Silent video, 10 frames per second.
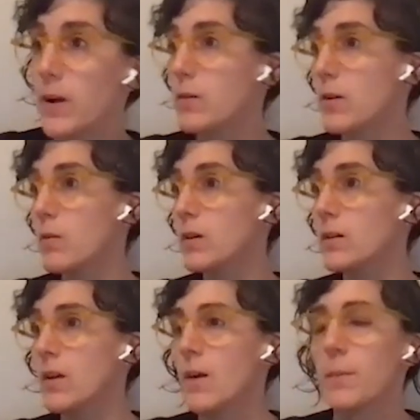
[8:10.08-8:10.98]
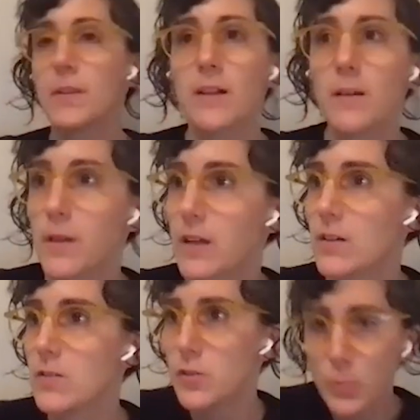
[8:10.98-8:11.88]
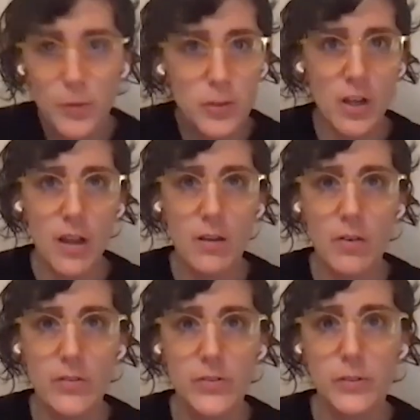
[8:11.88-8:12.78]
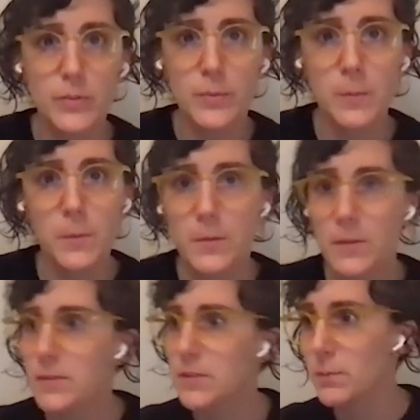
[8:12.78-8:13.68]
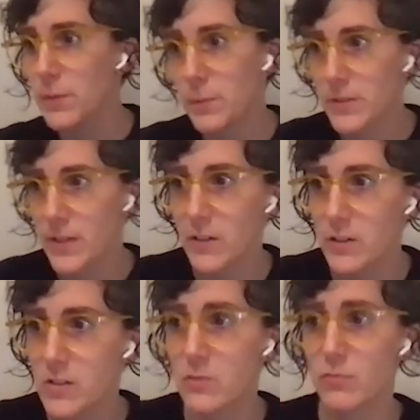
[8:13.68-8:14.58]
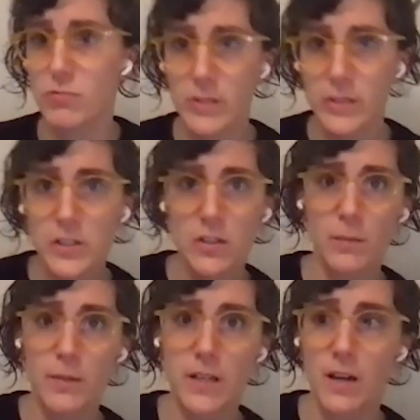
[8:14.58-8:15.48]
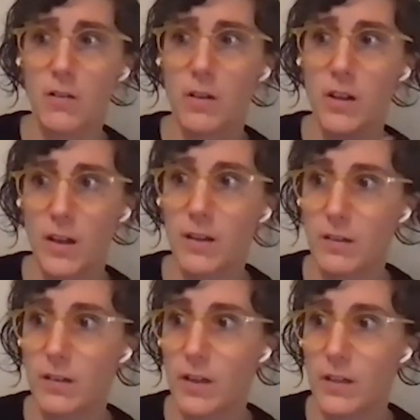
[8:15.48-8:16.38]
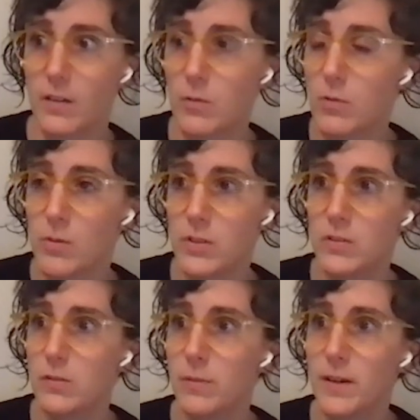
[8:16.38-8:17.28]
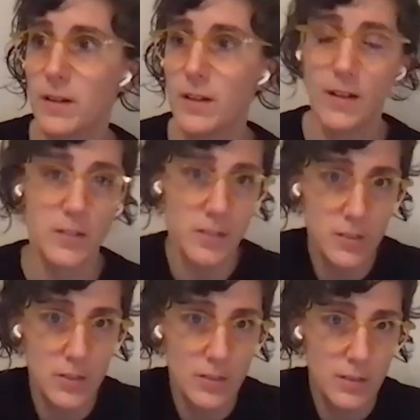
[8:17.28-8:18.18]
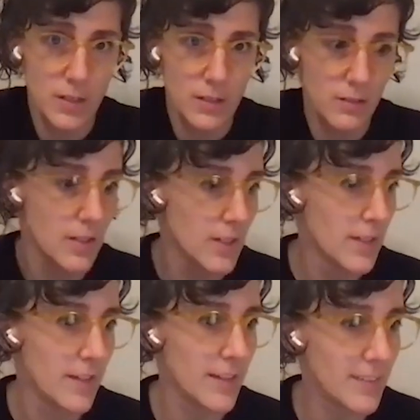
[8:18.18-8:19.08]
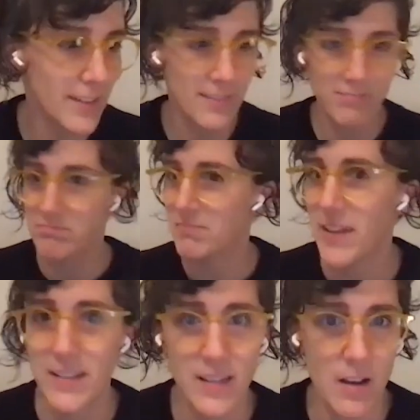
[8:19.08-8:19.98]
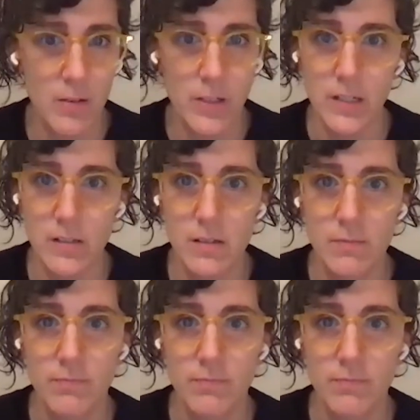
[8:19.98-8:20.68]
outgoing, but then I'm like super shy around certain people. Some people's energies really shut me down, and I like don't know what to do about it, and I just shut down. And like, that's how it is.